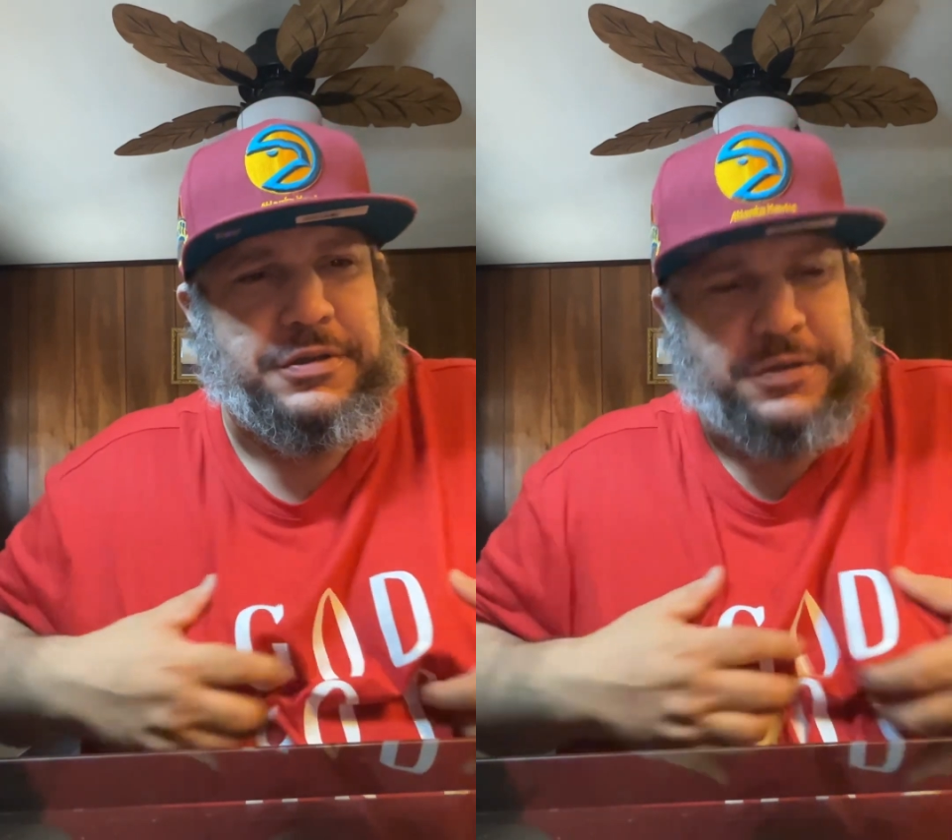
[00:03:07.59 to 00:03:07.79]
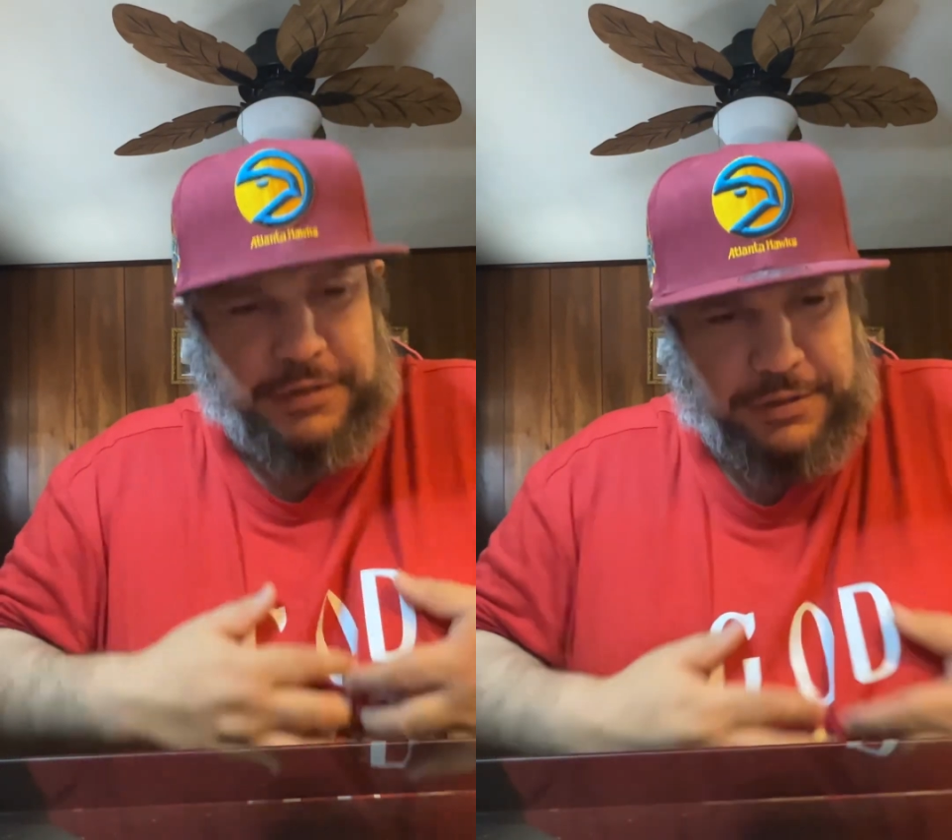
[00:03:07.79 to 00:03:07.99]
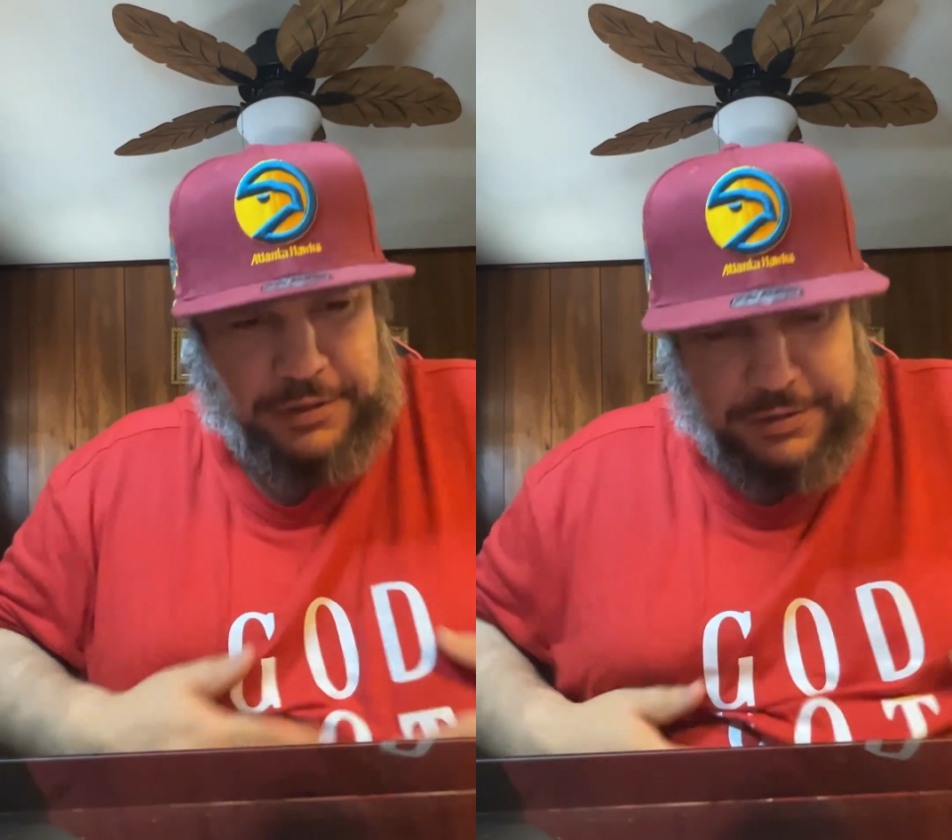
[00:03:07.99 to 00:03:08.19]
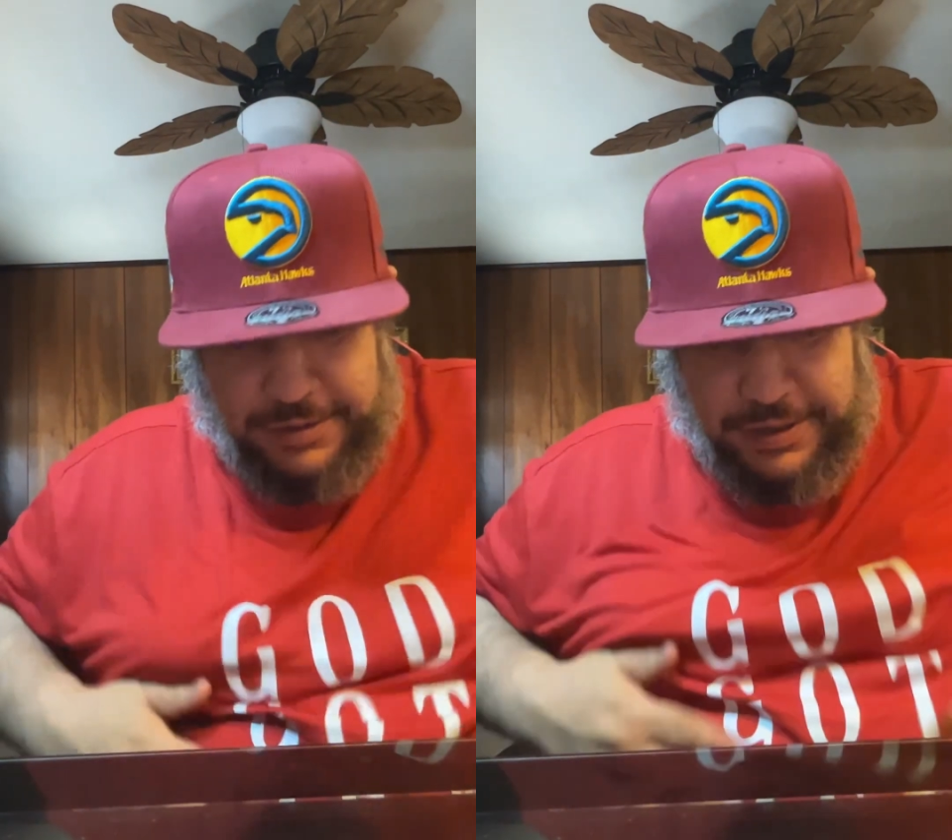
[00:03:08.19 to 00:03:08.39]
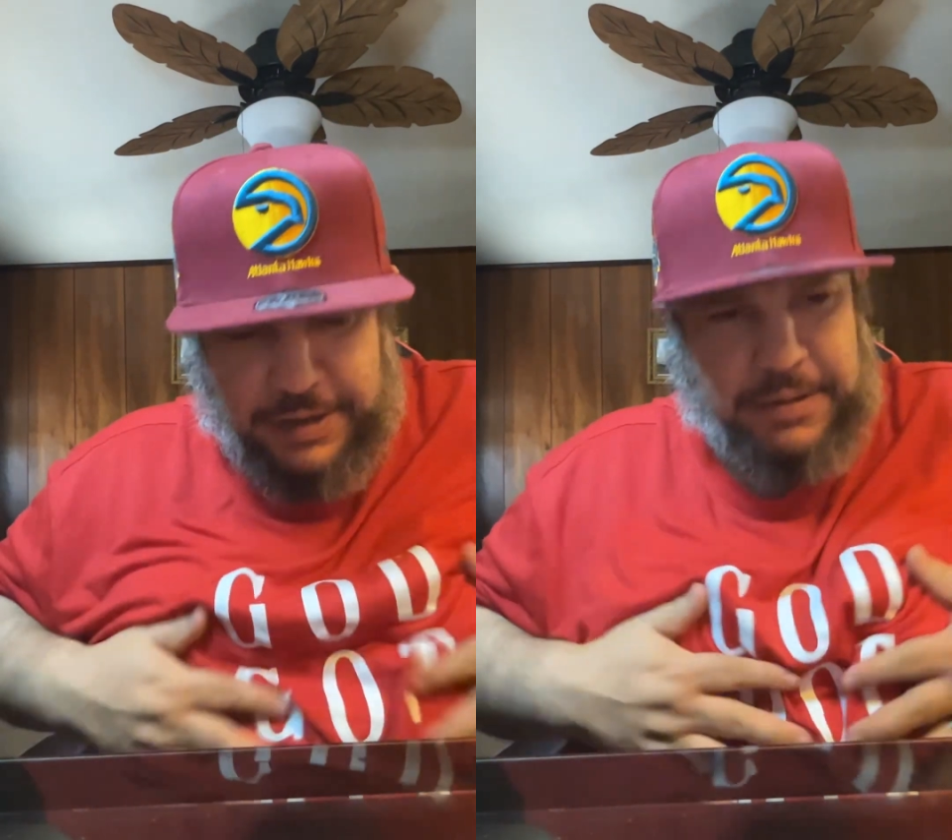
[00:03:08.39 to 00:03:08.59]
You know,
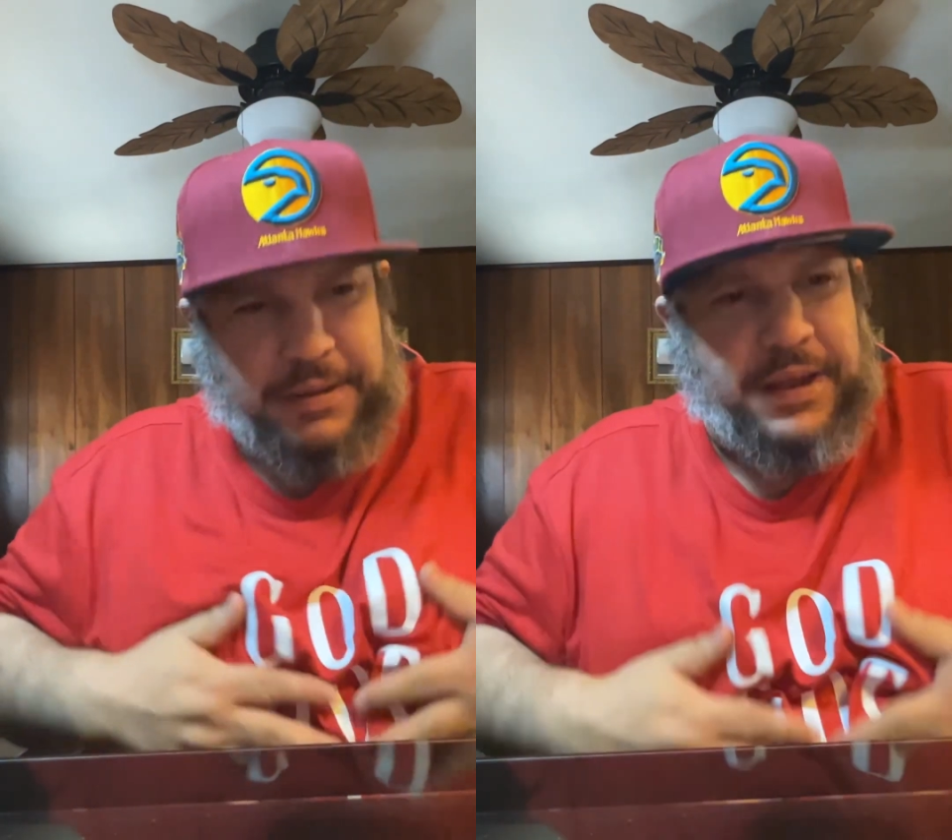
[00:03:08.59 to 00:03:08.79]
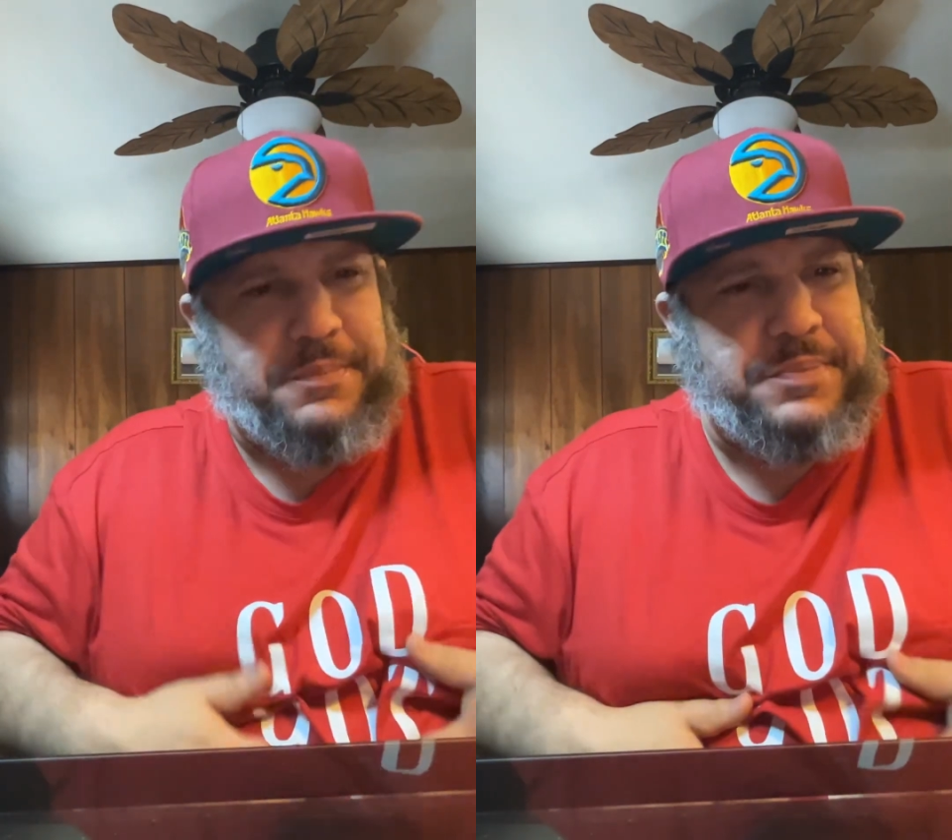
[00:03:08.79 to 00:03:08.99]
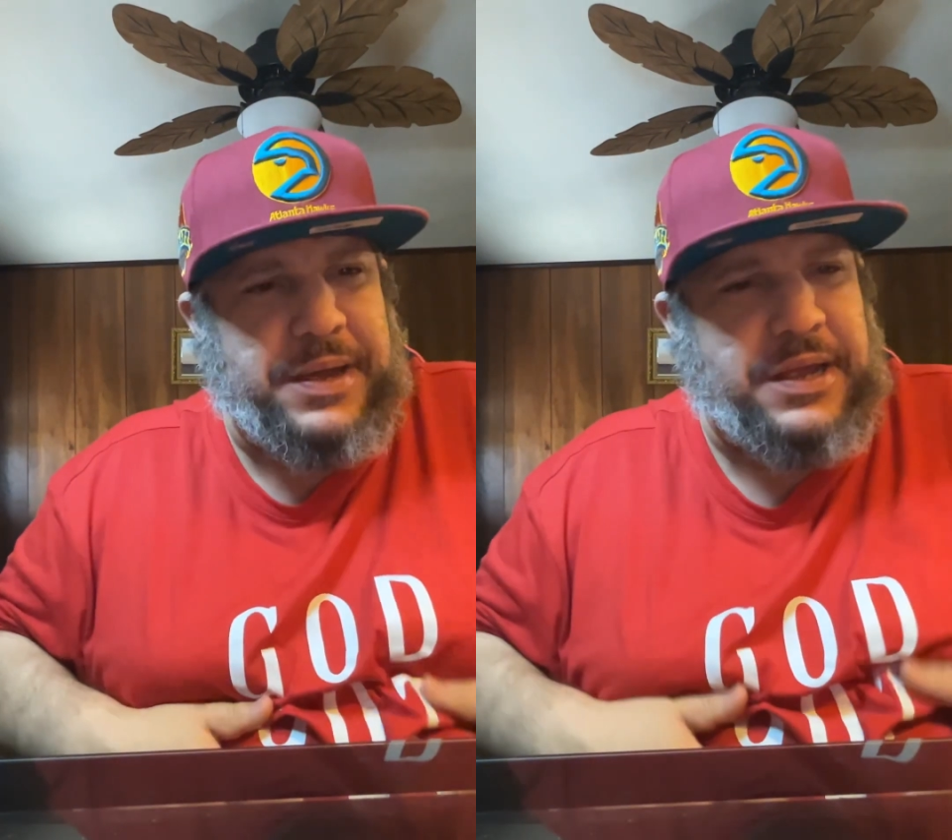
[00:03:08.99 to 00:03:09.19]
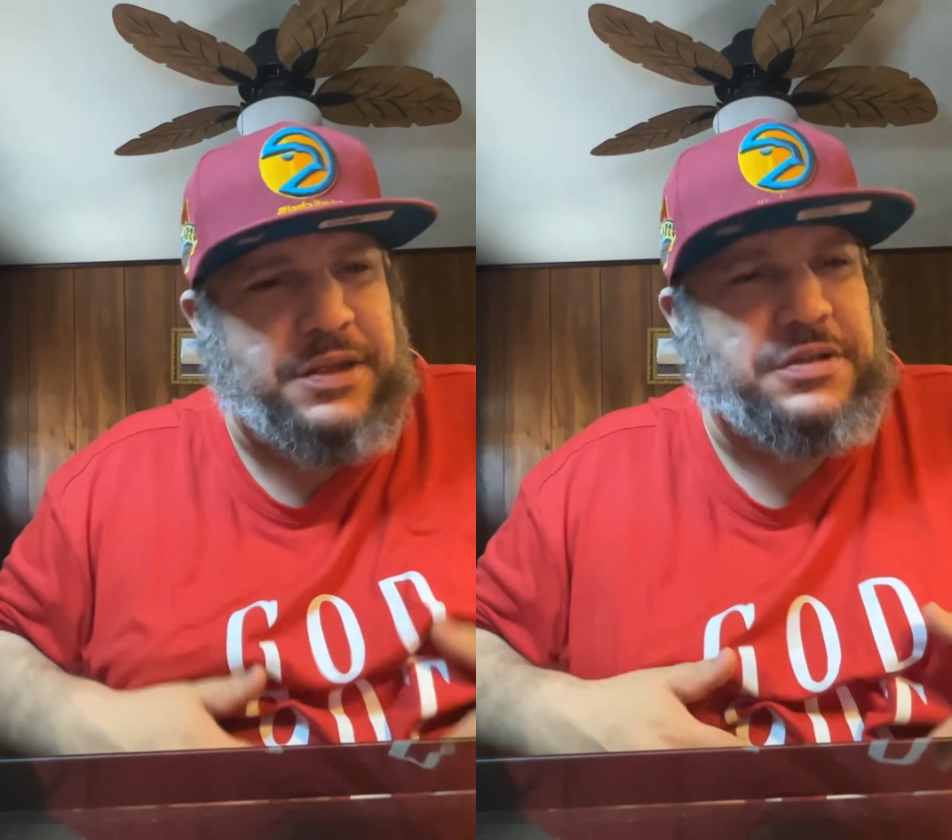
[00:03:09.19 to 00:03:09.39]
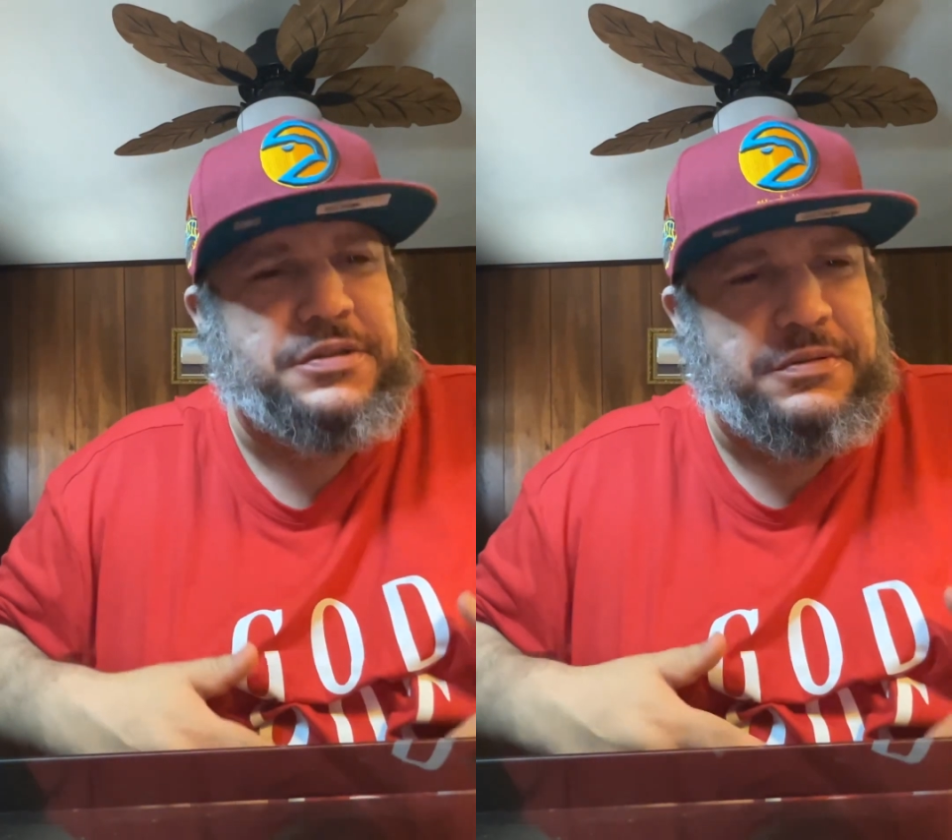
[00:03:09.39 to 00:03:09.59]
I had an 8-pack, I
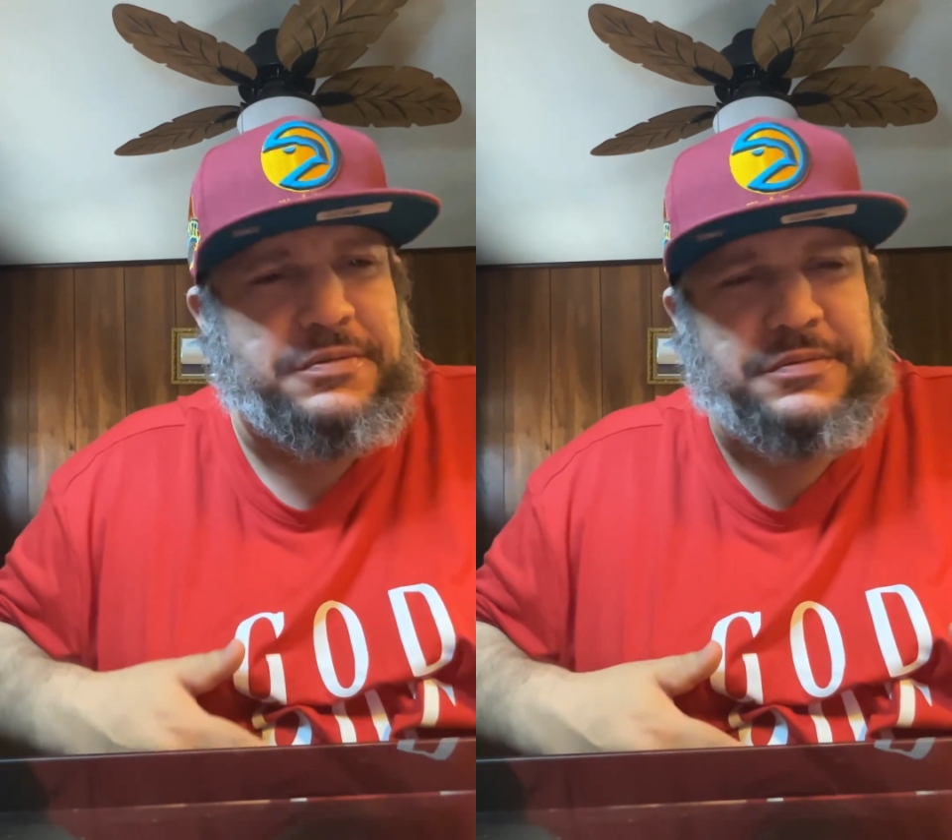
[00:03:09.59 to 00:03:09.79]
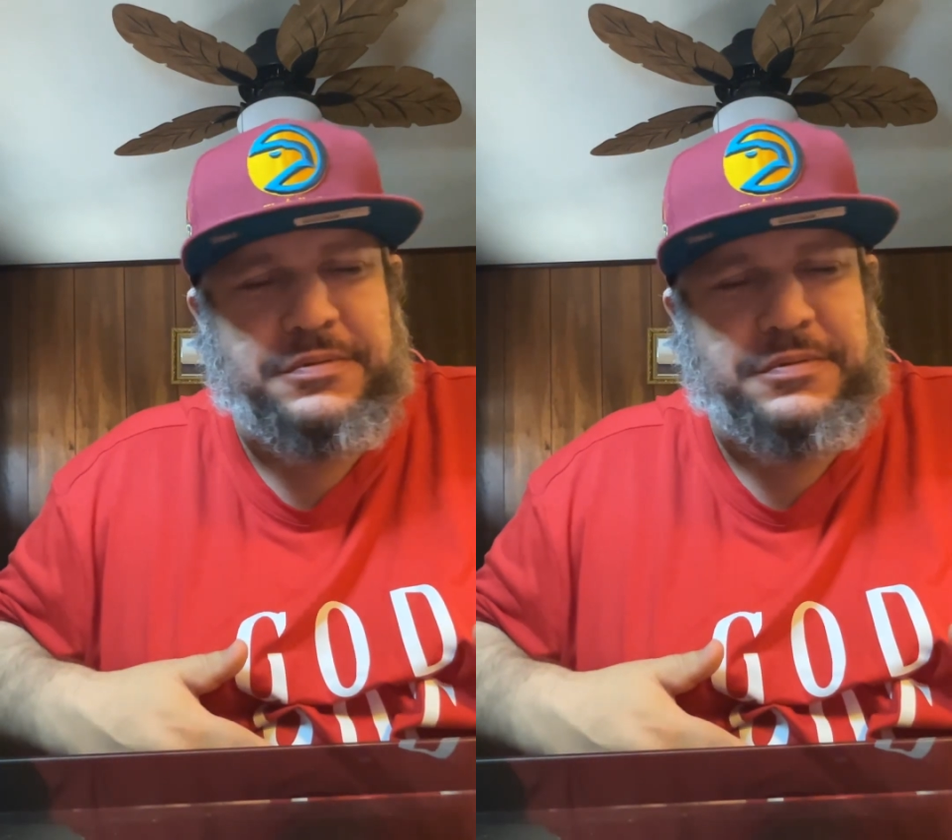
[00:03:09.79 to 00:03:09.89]
used to.